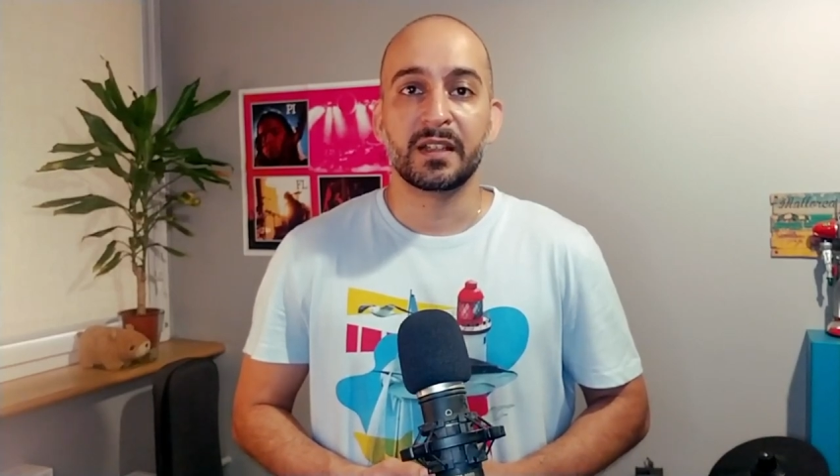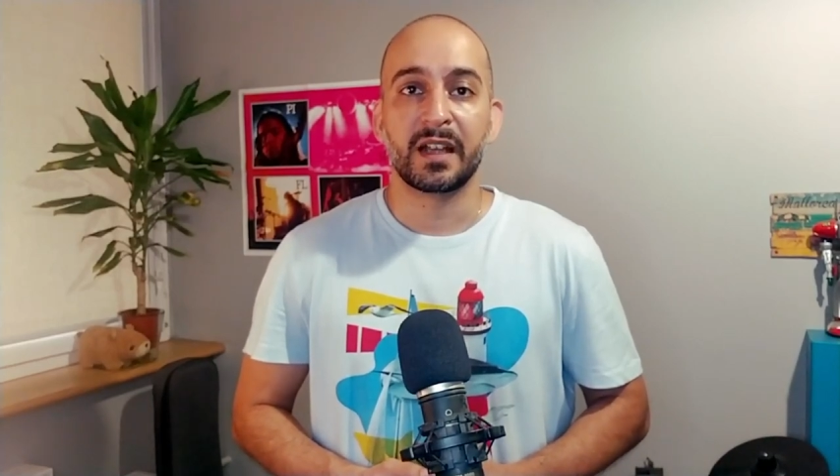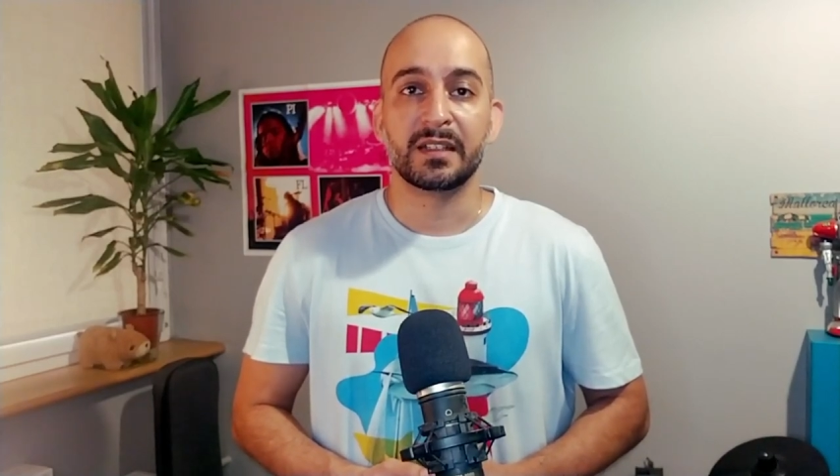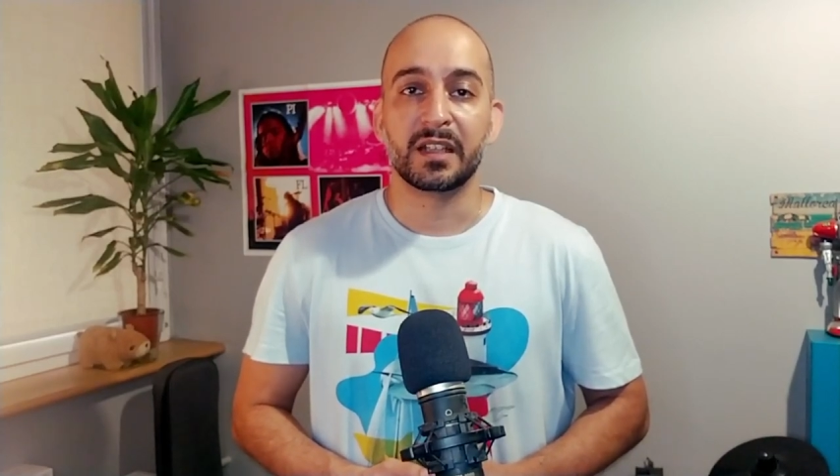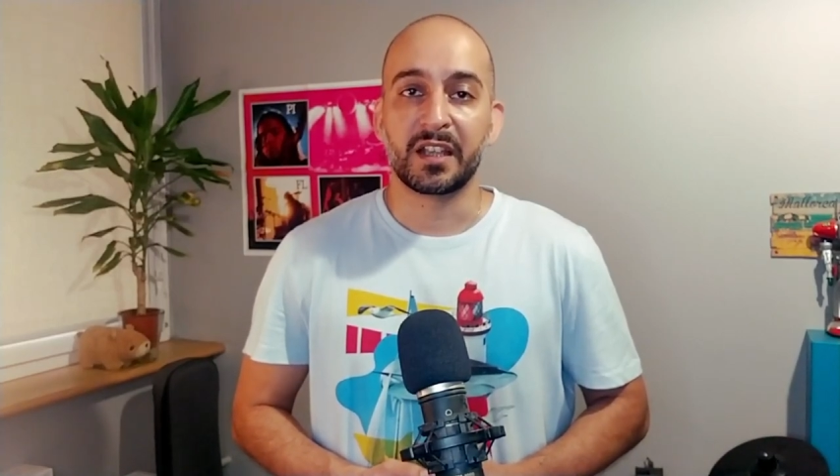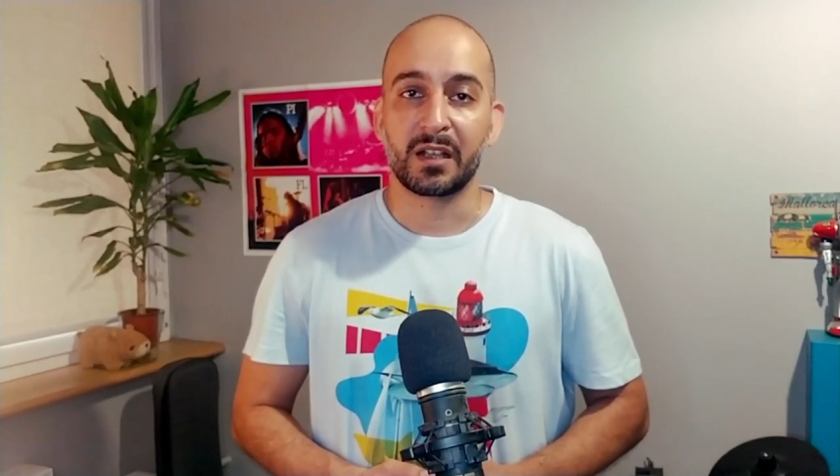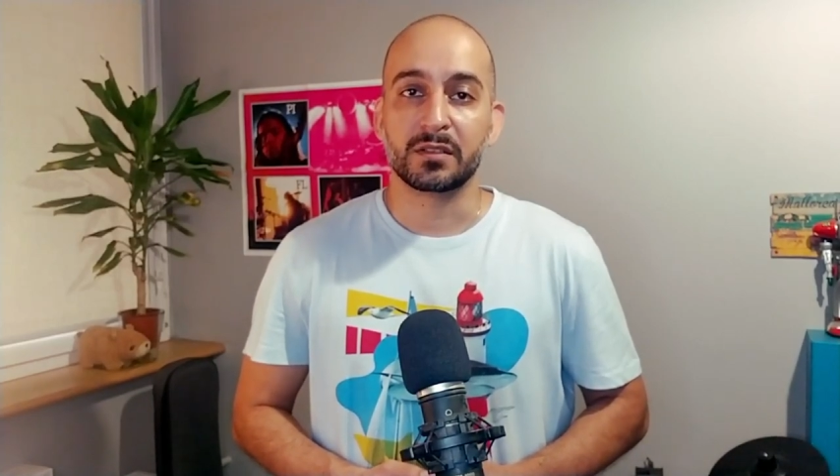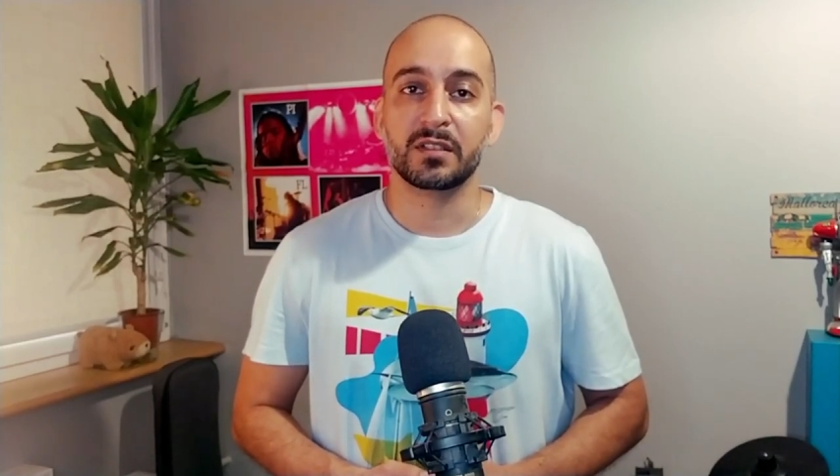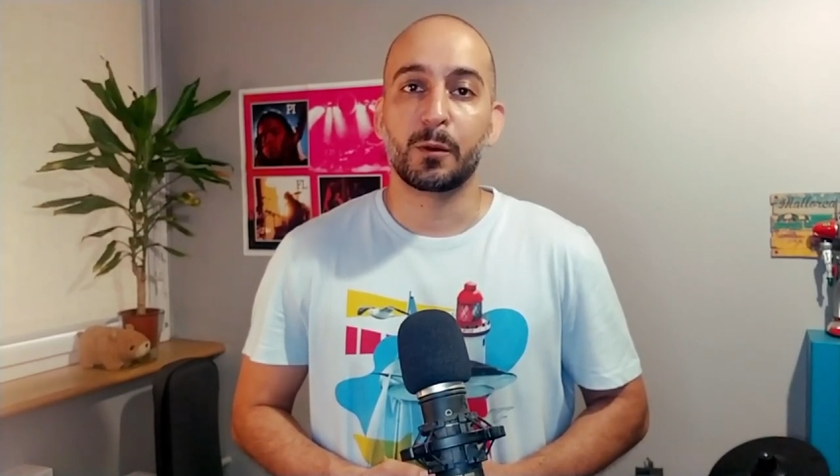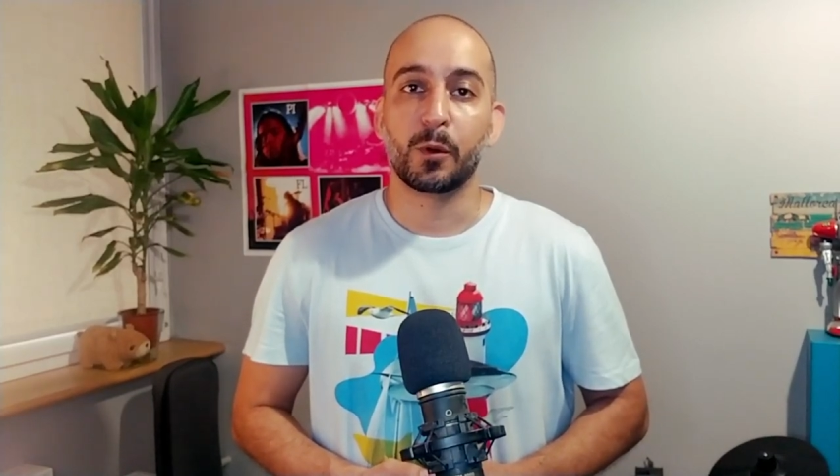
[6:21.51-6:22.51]
and the
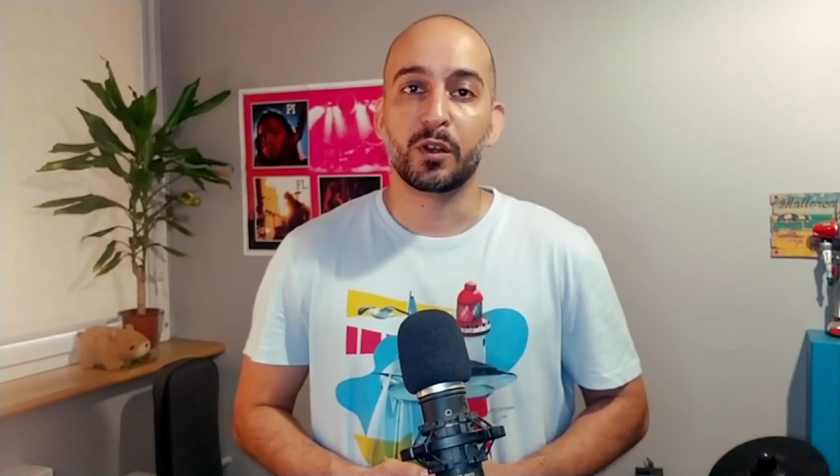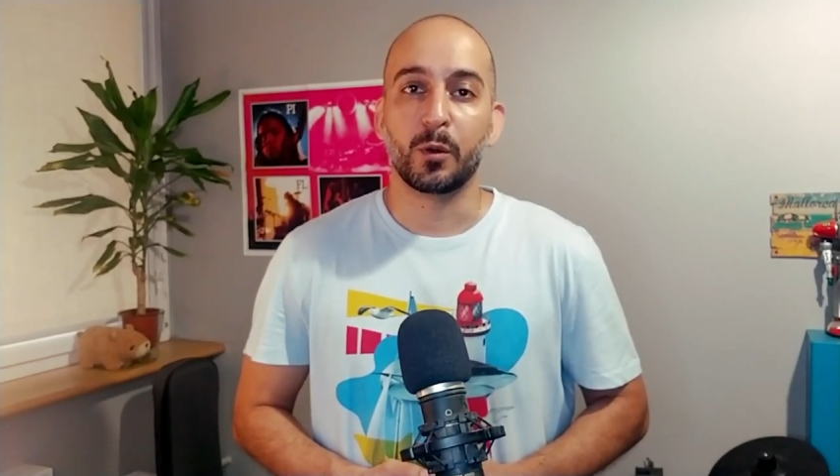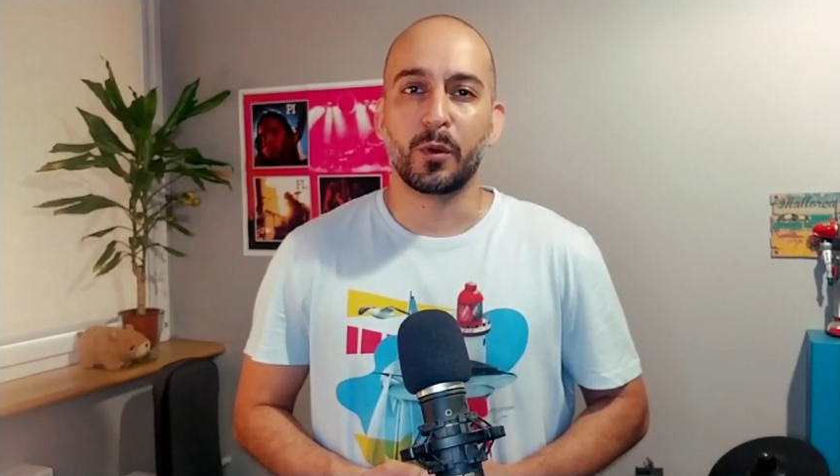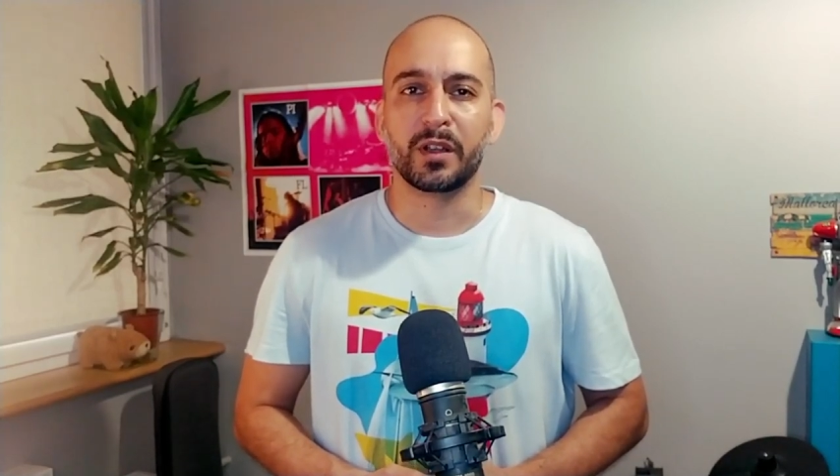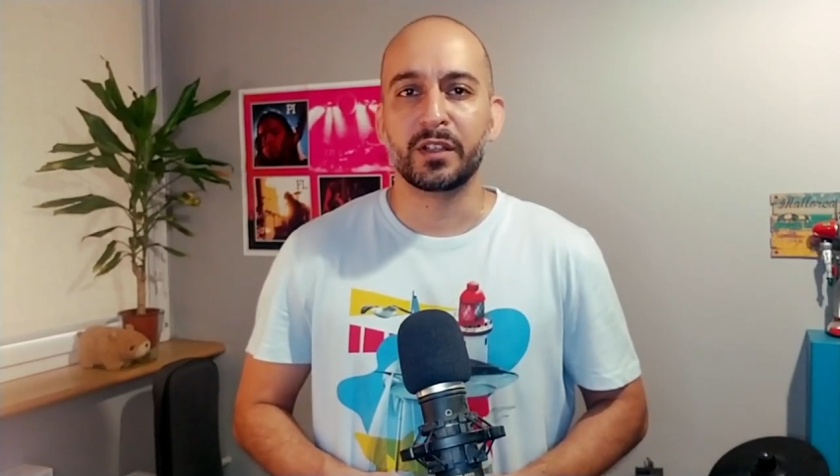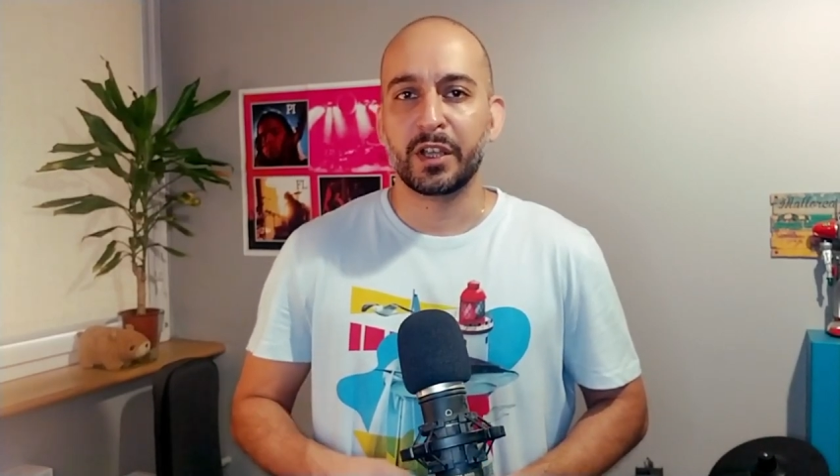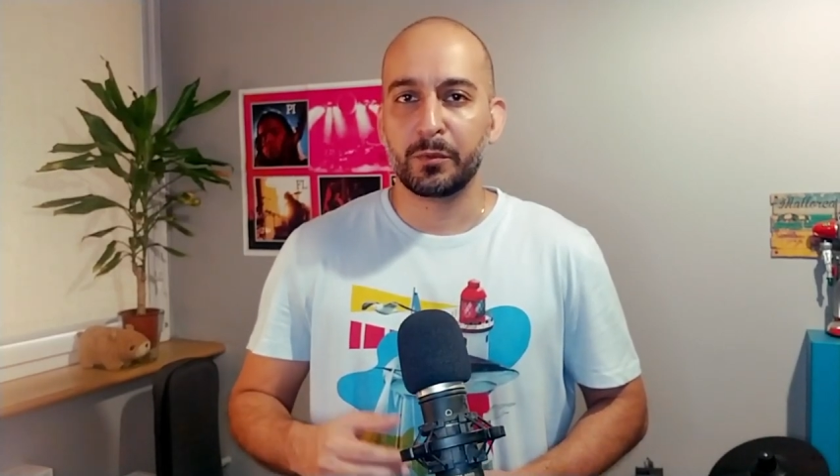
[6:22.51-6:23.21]
Council of 101,